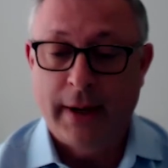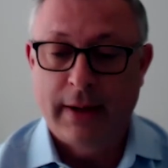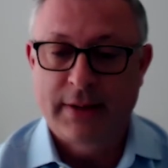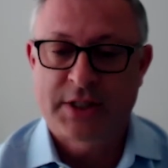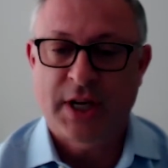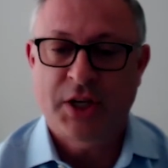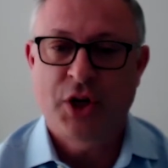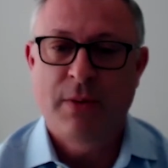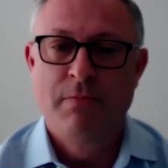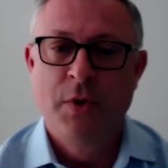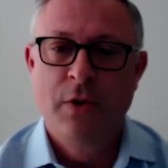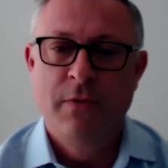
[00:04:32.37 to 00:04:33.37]
such a
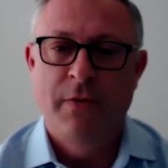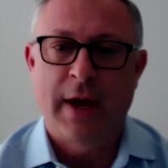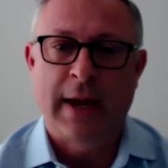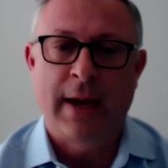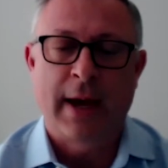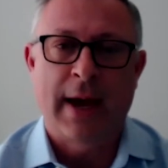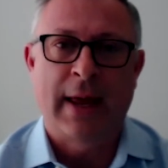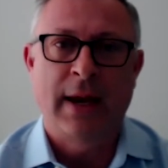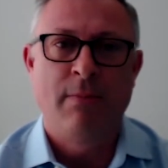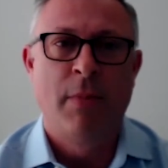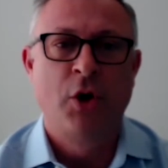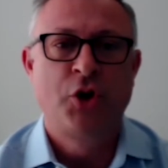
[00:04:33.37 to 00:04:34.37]
moving and
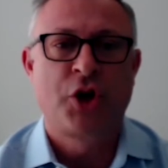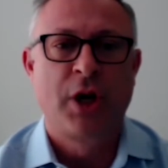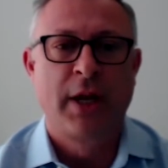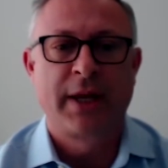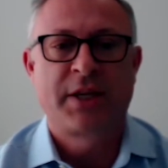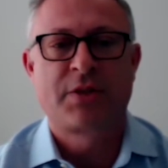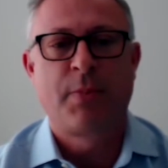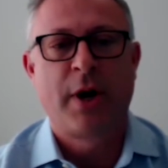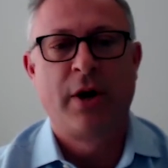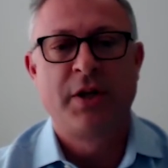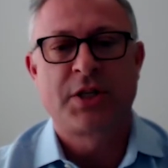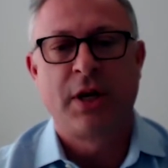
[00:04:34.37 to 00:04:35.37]
emotional
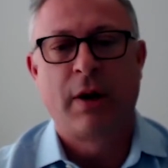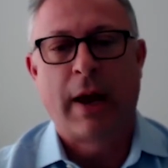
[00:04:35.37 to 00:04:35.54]
experience and,